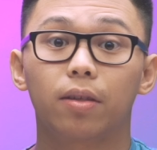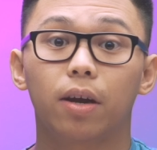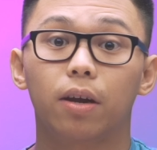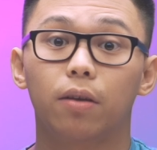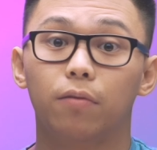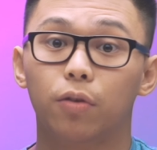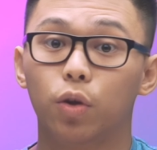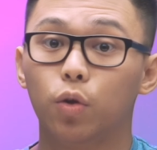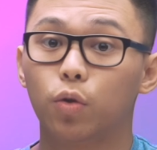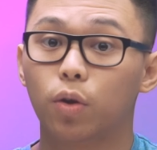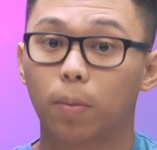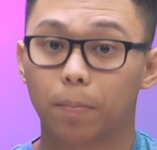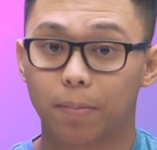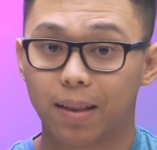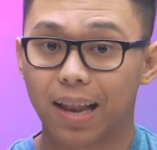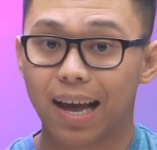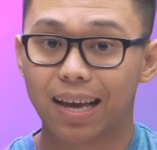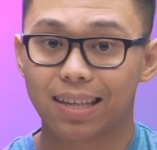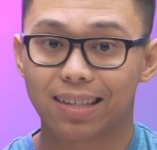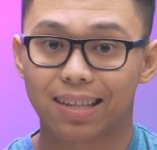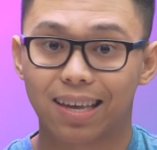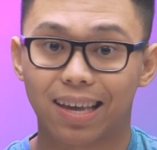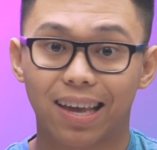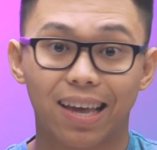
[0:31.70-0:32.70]
side of using
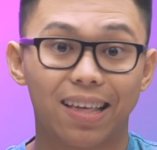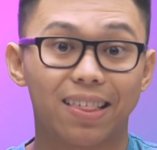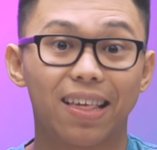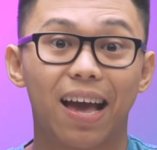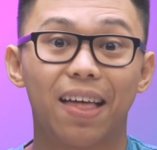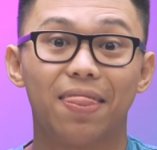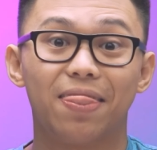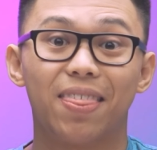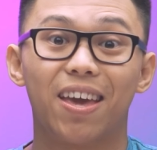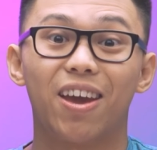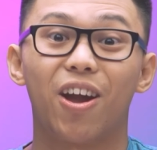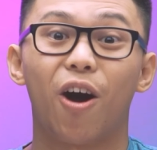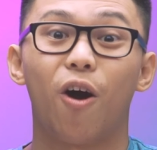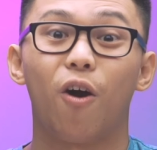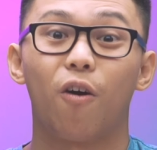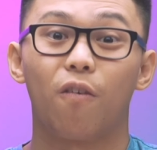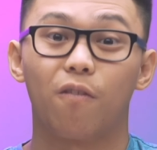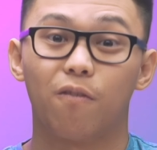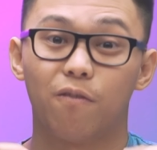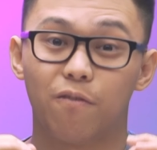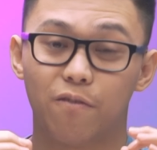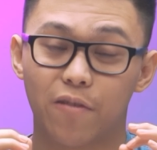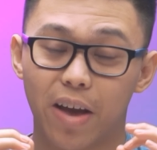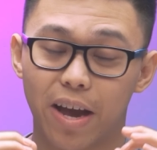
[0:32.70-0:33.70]
plastic is that they
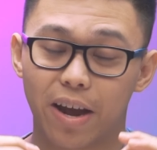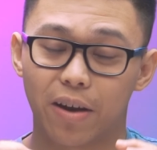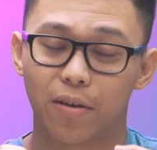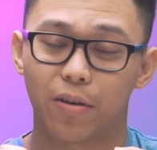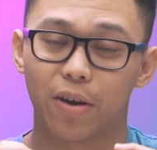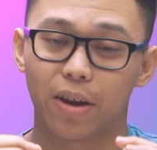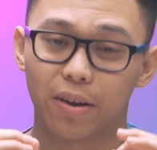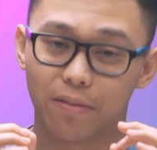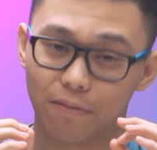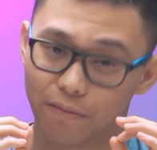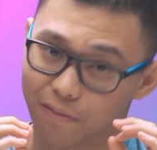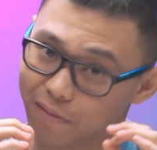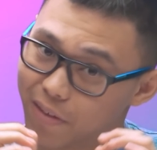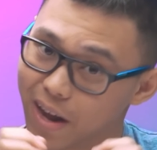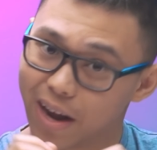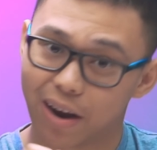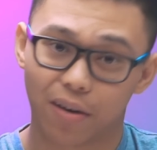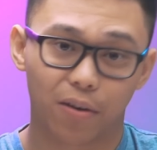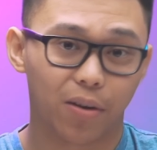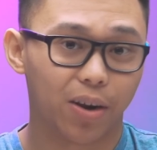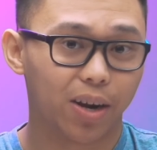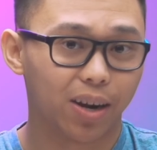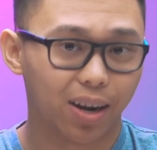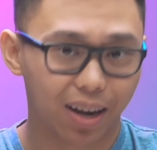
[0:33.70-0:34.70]
are very,
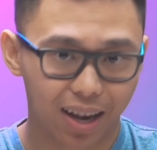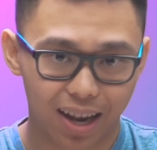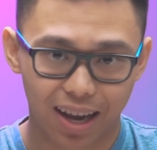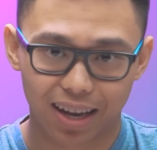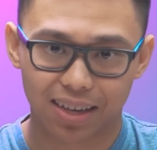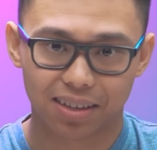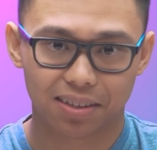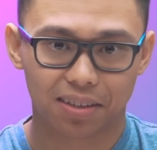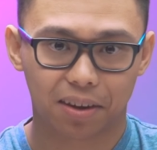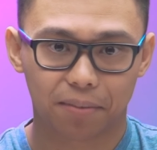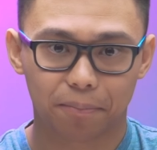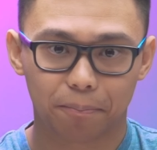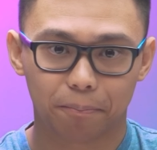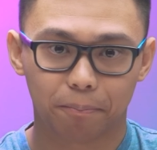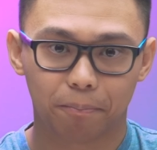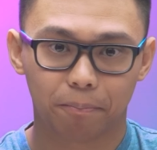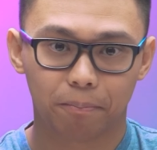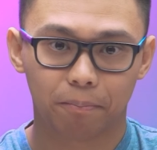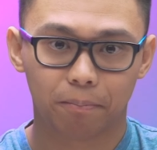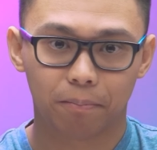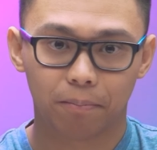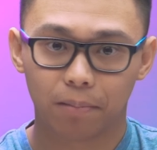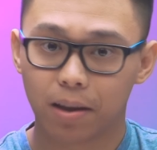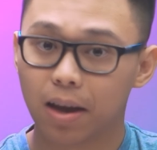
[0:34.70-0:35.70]
very light.
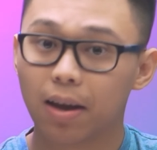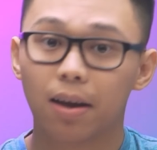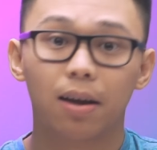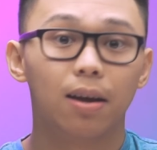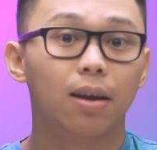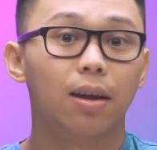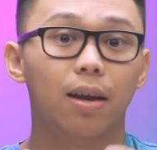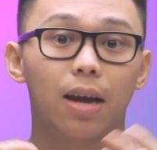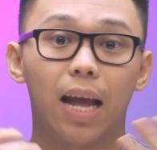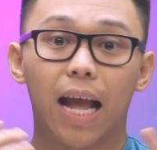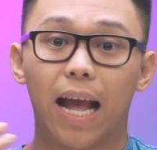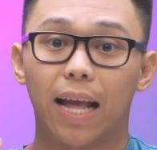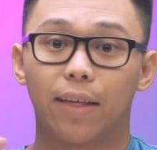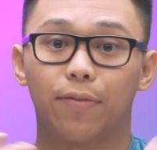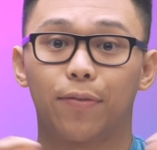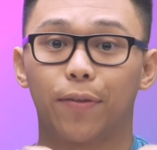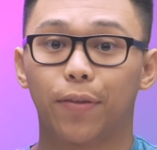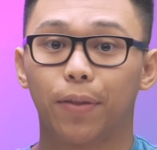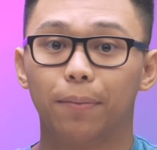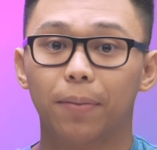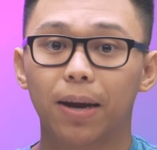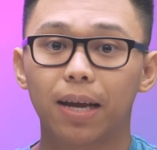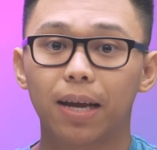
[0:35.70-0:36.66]
As for the